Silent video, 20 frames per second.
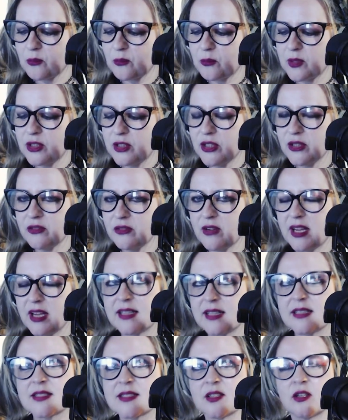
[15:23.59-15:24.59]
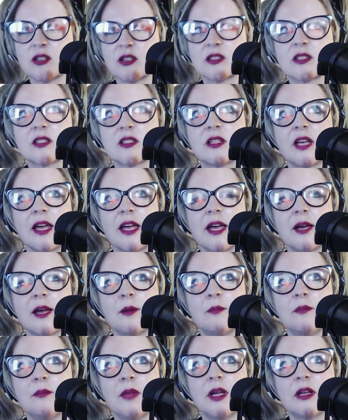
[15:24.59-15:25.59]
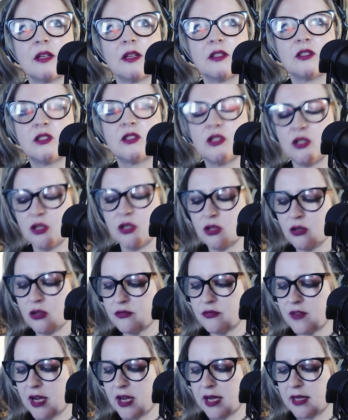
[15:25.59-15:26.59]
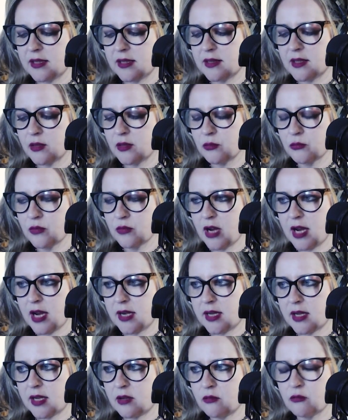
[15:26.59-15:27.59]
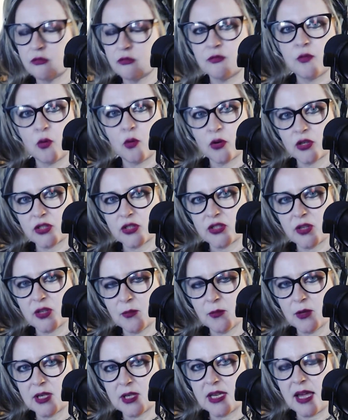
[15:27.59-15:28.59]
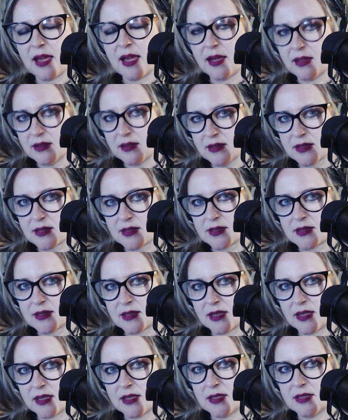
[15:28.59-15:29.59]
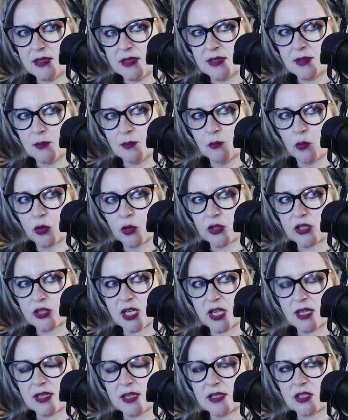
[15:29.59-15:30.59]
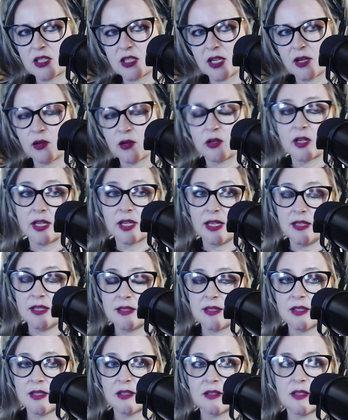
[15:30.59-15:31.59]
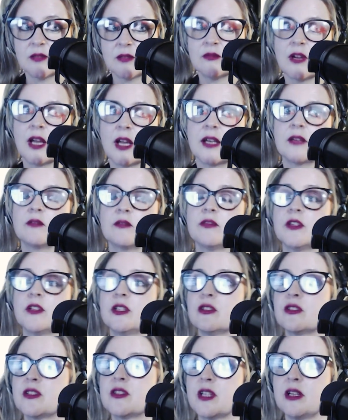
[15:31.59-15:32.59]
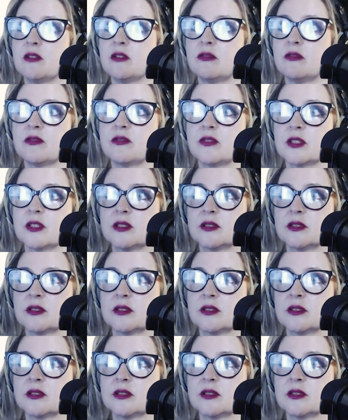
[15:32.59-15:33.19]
when you're writing songs, do you find that writing for someone else is more challenging or easier than writing for yourself?